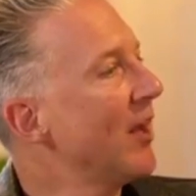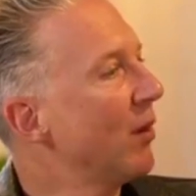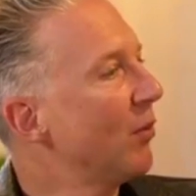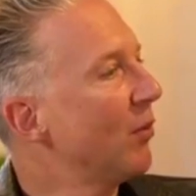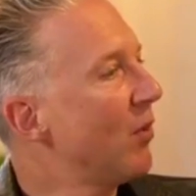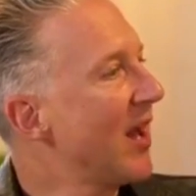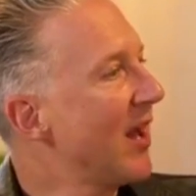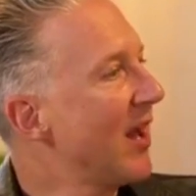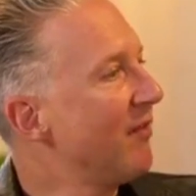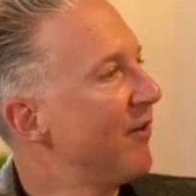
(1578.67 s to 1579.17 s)

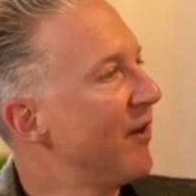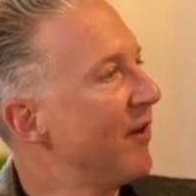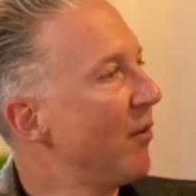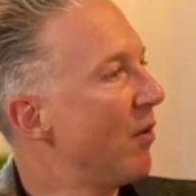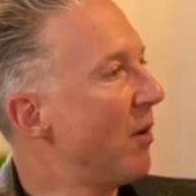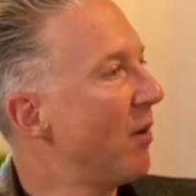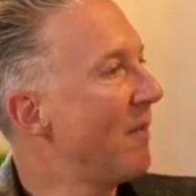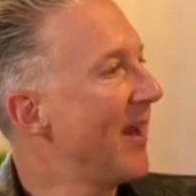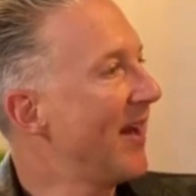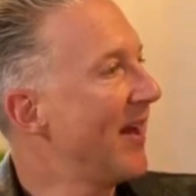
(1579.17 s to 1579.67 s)
relevant and
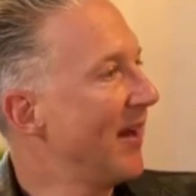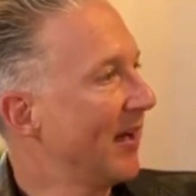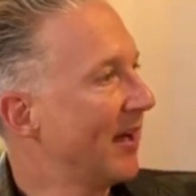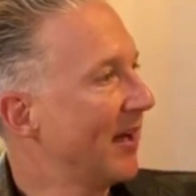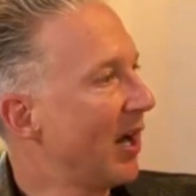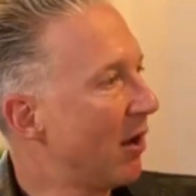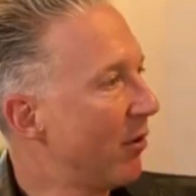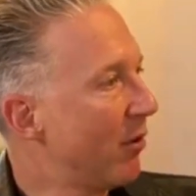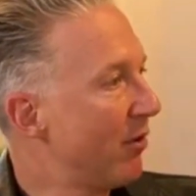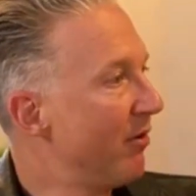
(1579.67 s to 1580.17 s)
remaining
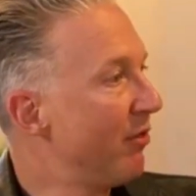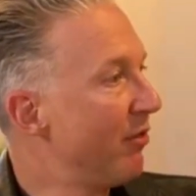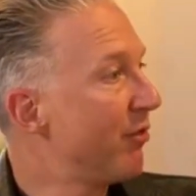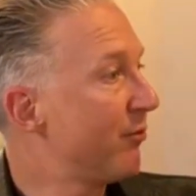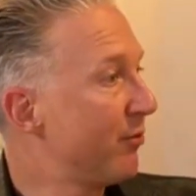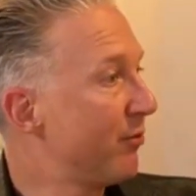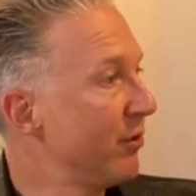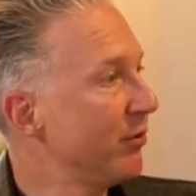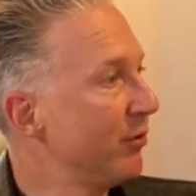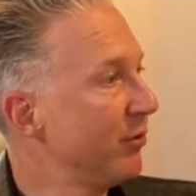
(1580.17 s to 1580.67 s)
current
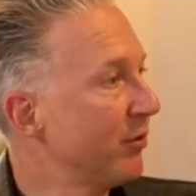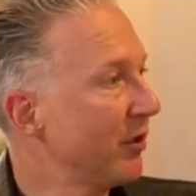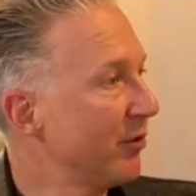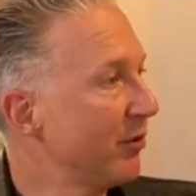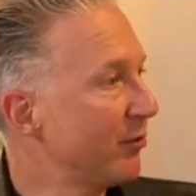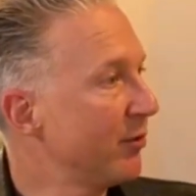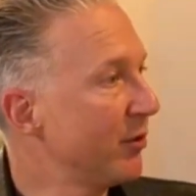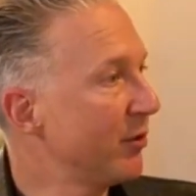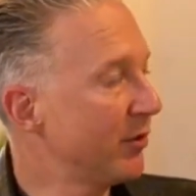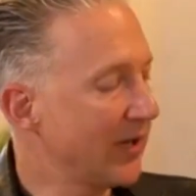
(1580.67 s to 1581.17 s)

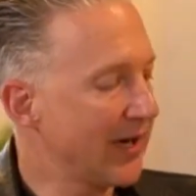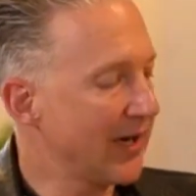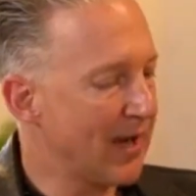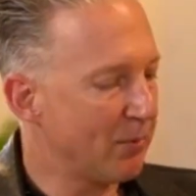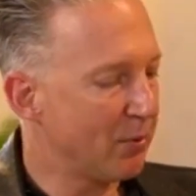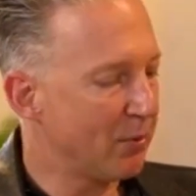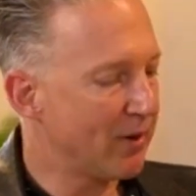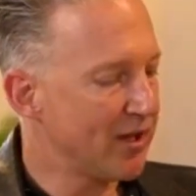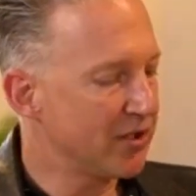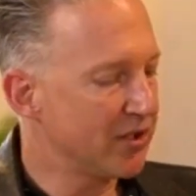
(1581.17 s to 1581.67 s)
through
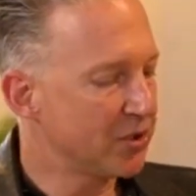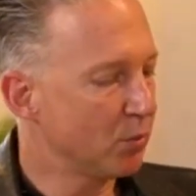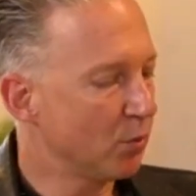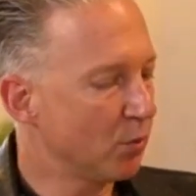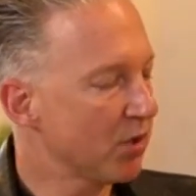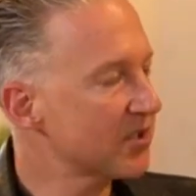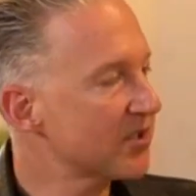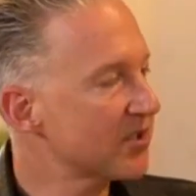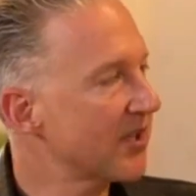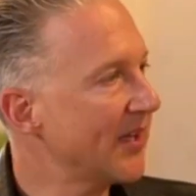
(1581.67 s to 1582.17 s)
collaboration.
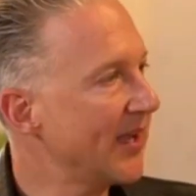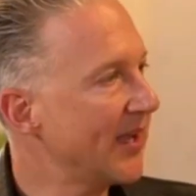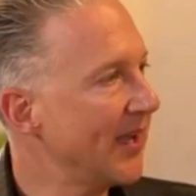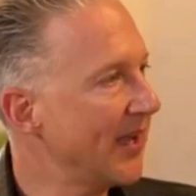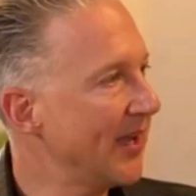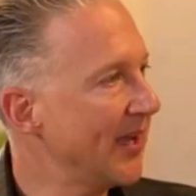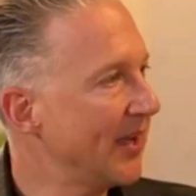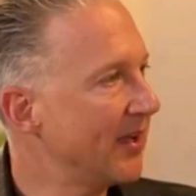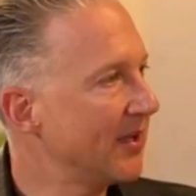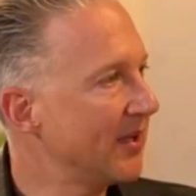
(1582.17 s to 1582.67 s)
What's the
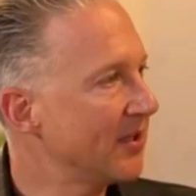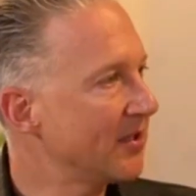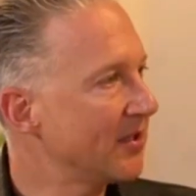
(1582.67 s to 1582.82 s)
key to